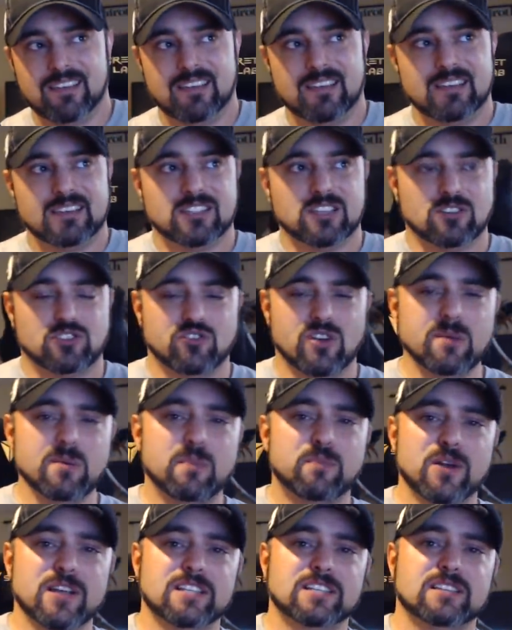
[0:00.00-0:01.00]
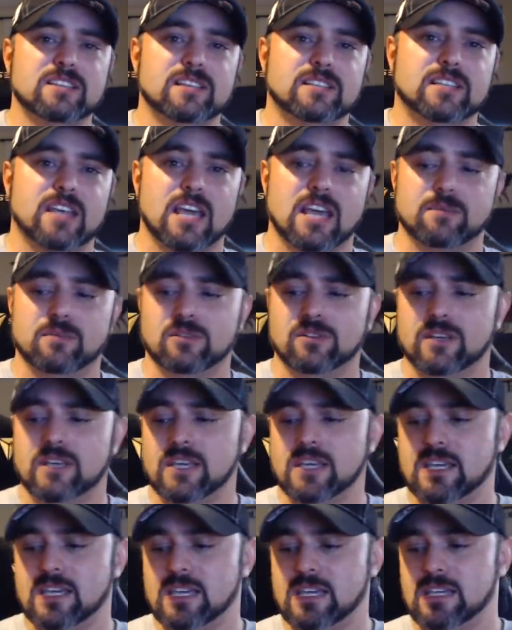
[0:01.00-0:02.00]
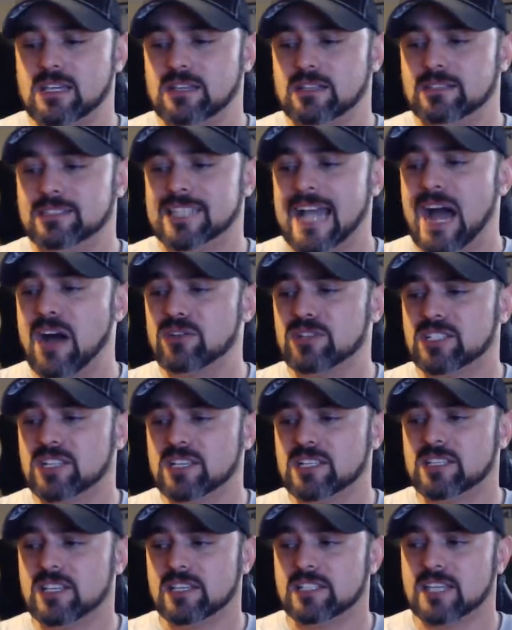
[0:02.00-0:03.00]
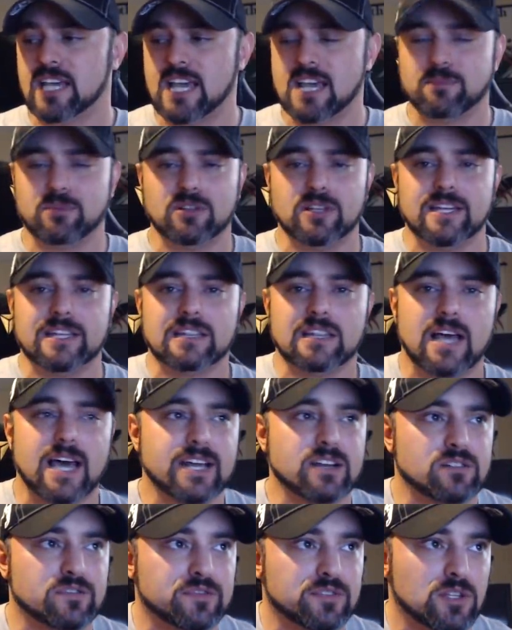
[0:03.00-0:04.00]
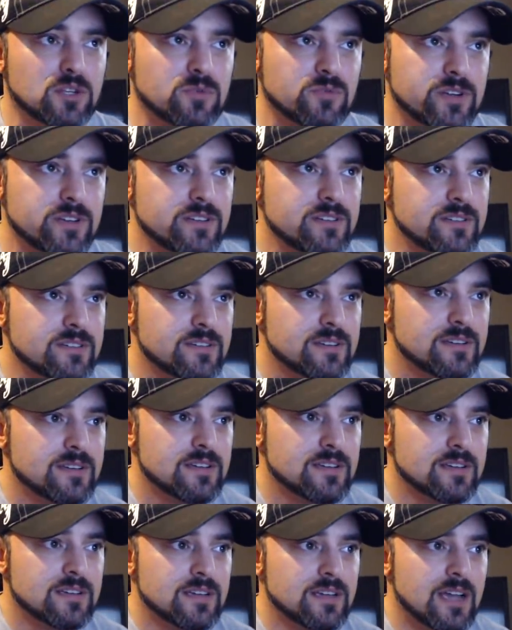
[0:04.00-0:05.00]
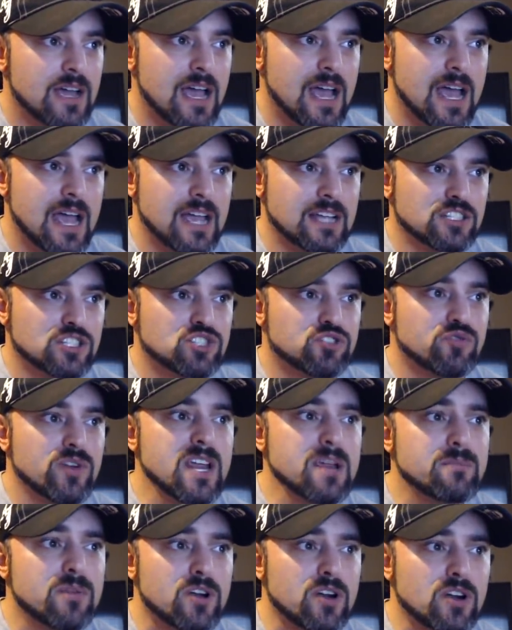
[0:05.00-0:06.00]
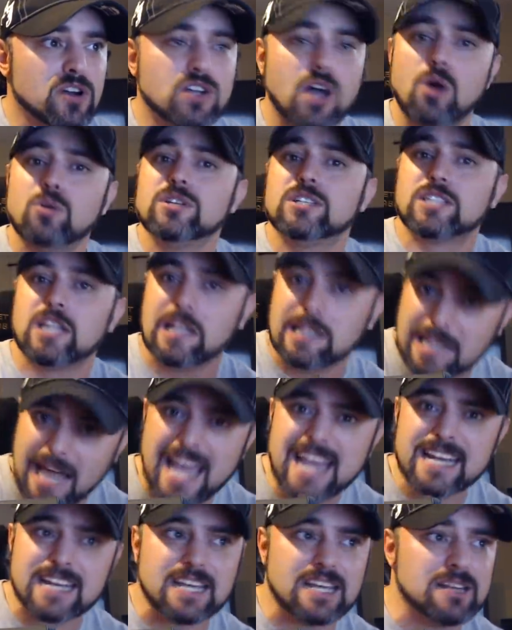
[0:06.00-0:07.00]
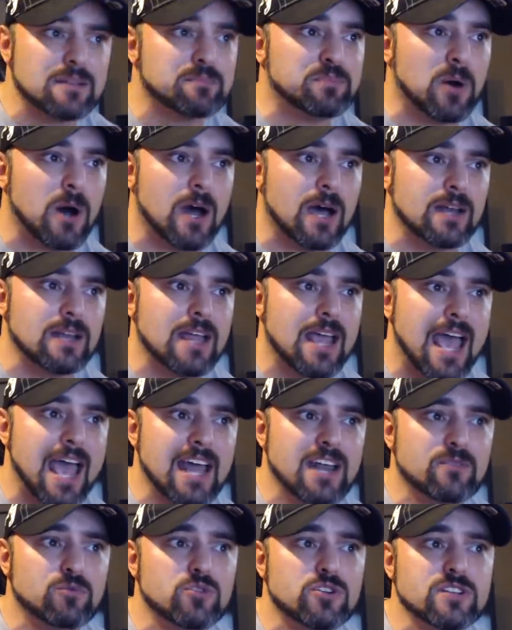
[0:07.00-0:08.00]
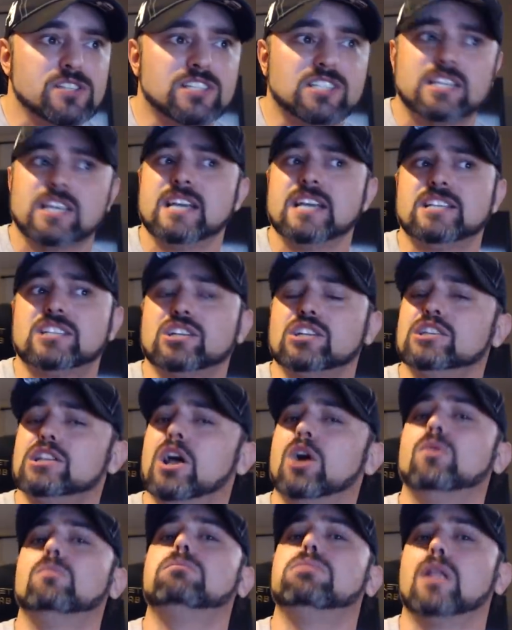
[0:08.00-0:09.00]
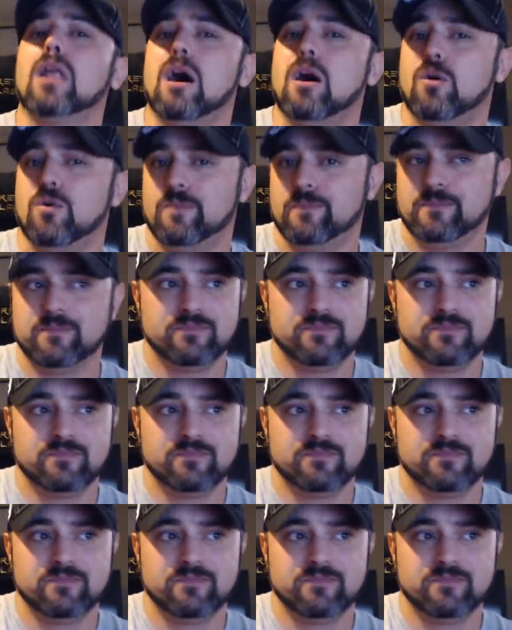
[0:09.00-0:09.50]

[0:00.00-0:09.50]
So Dreamer brings in the table, he douses the table in lighter fluid, and Dreamer goes to light it, but Edwards hits a low blow.